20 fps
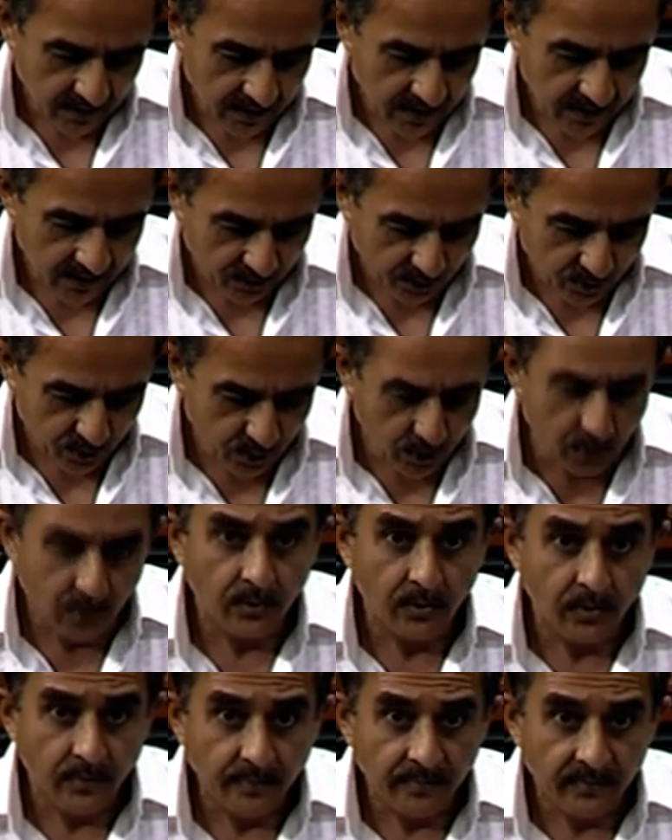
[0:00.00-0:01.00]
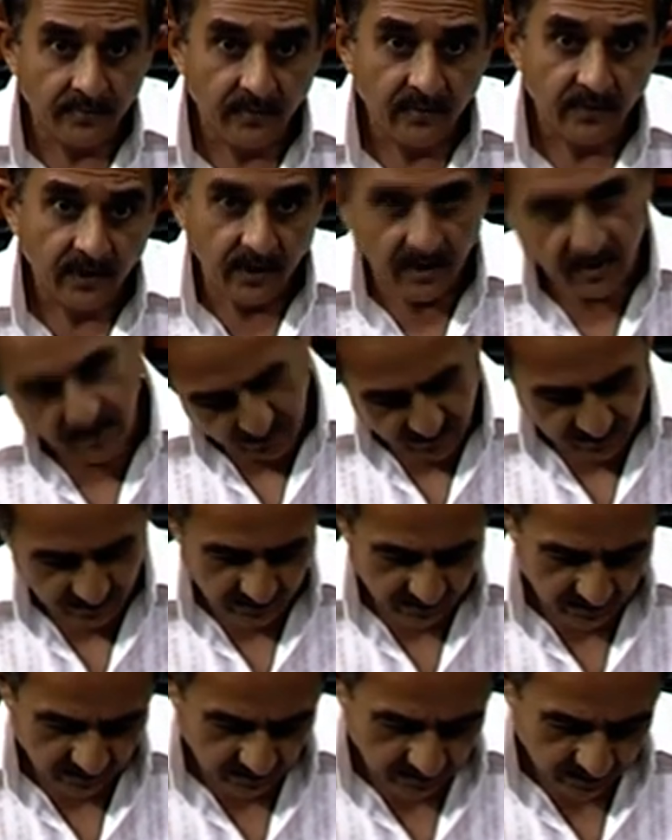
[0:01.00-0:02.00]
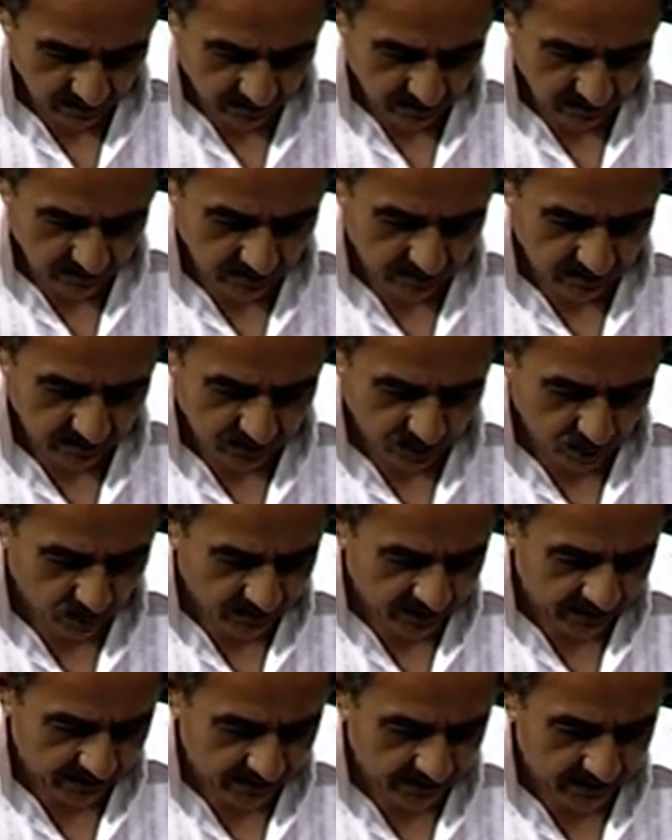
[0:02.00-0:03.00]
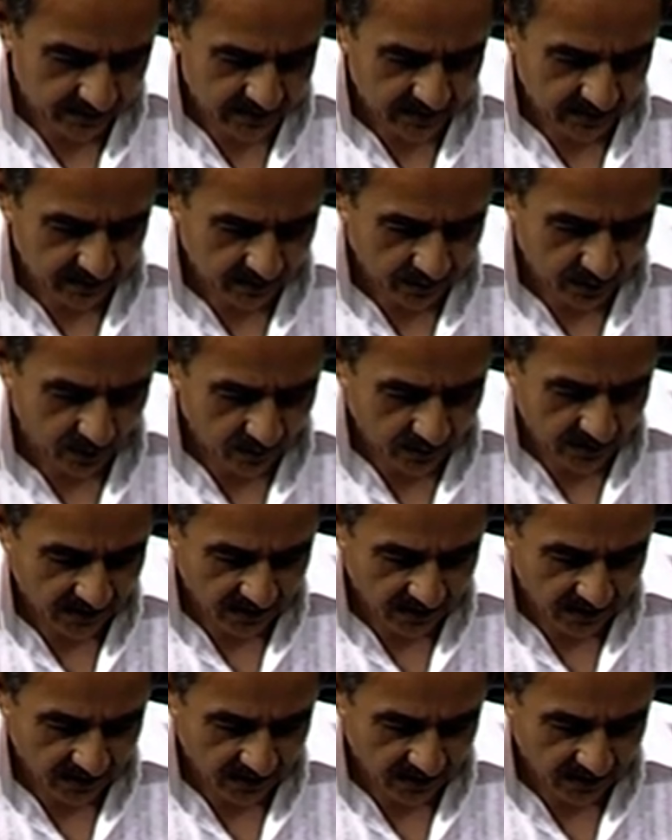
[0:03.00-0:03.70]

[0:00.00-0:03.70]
and crew to maintenance and ground